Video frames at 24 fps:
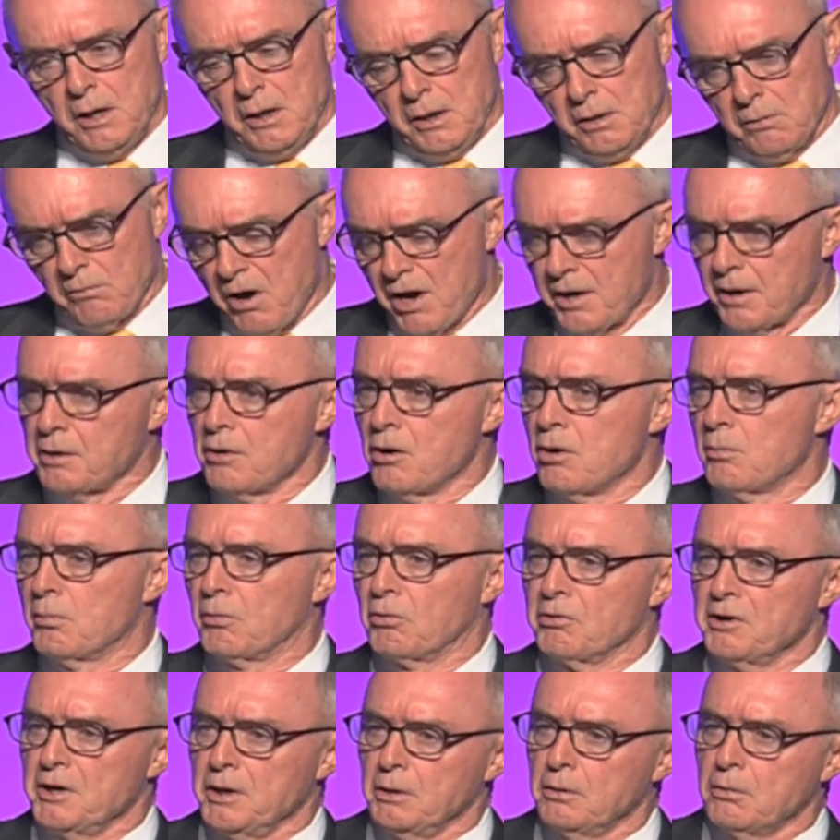wanted to go
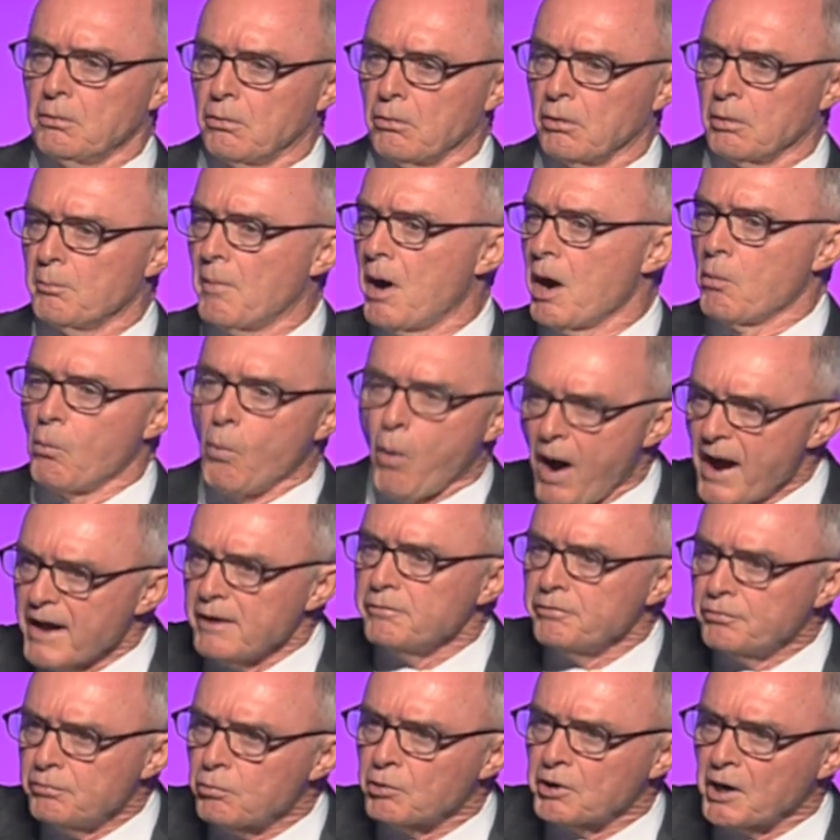Marine Corps. My
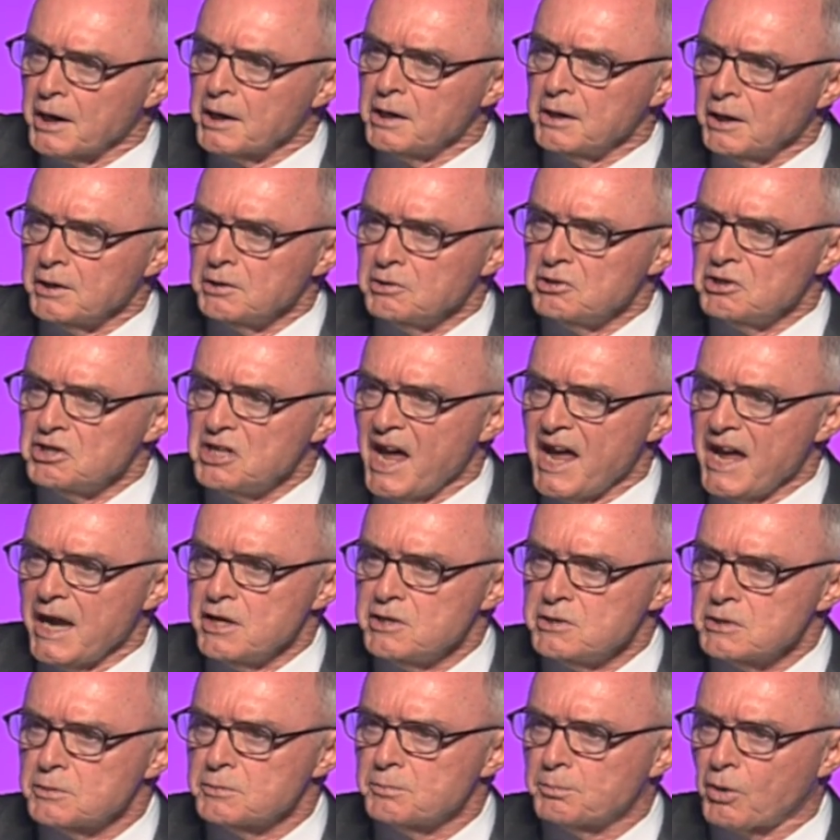wife, when I got
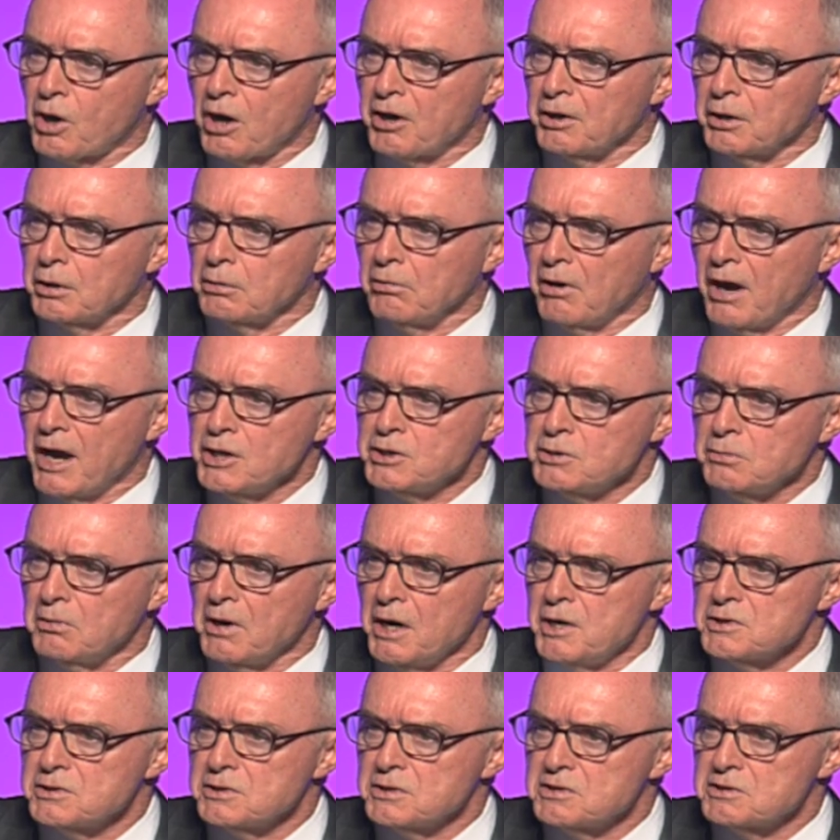engaged just prior to
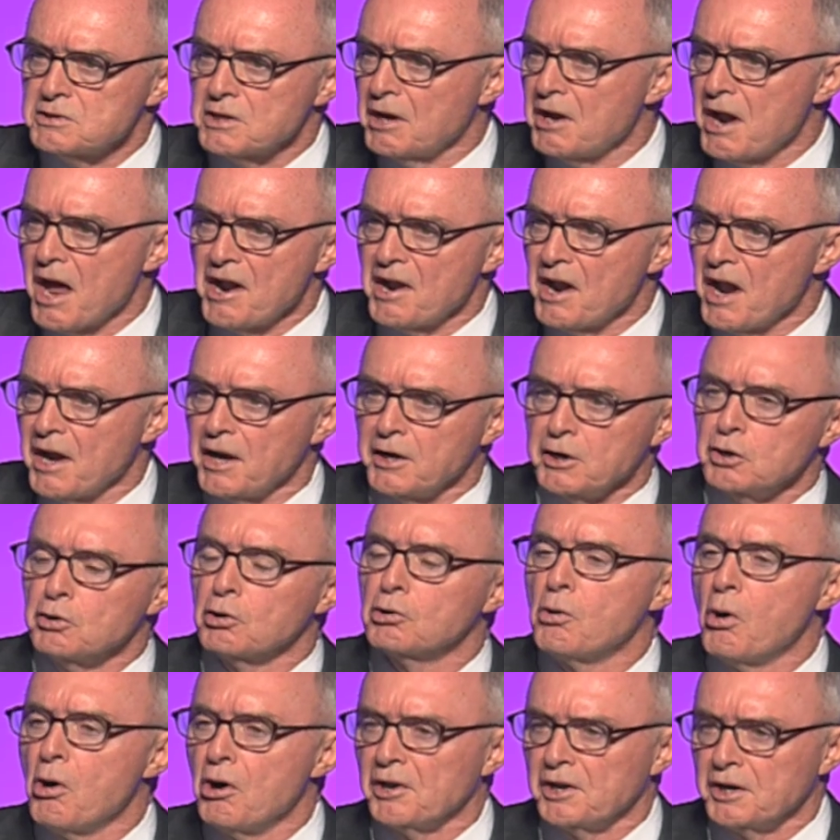graduation, said, no, no, no, you're
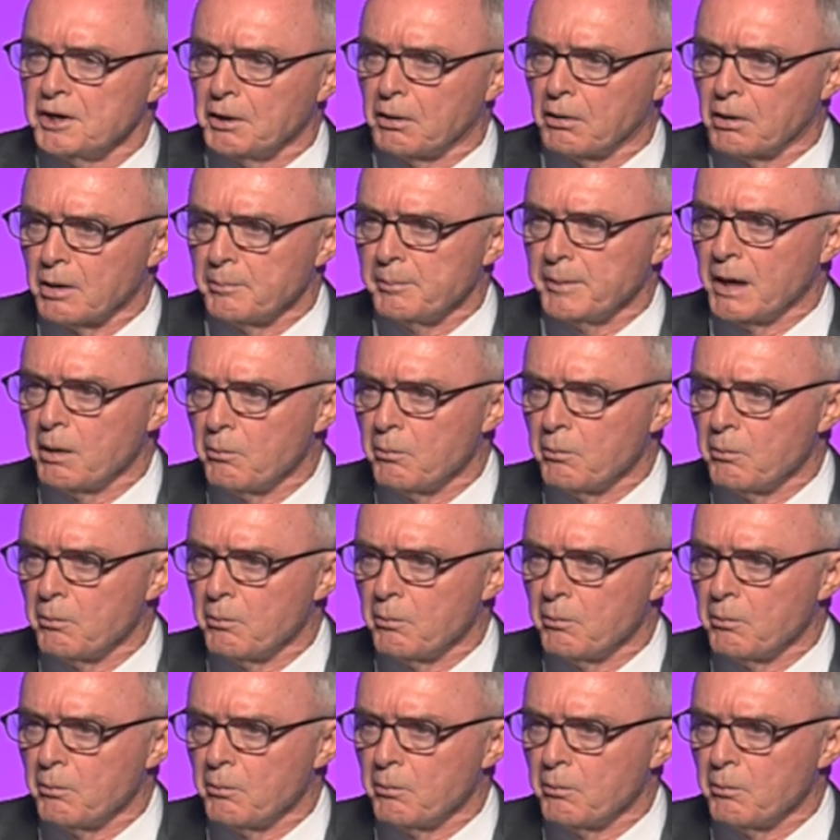going in the Army.